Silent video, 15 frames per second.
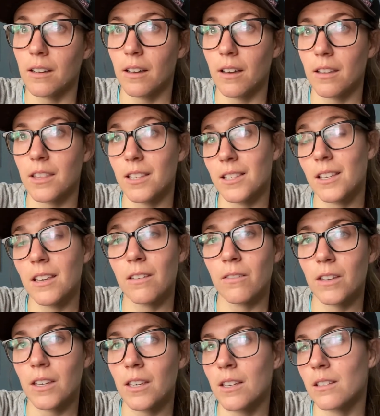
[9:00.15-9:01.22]
the
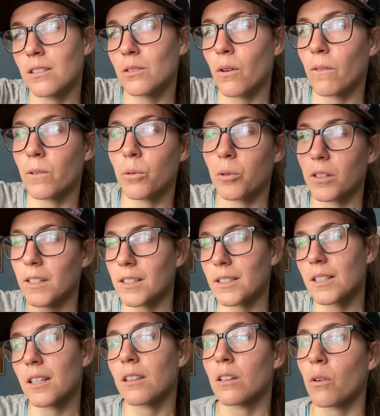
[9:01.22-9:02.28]
TV so everyone can
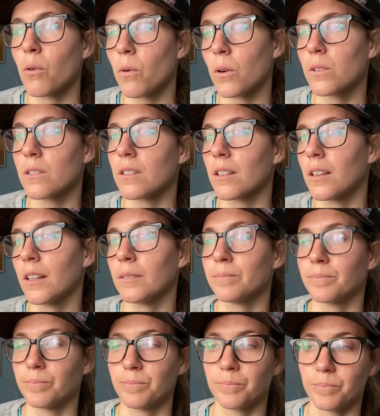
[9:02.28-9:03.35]
see the chords, and
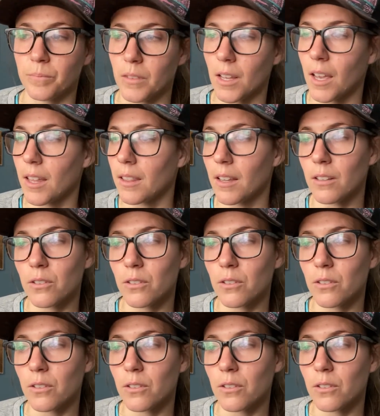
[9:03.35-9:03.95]
then you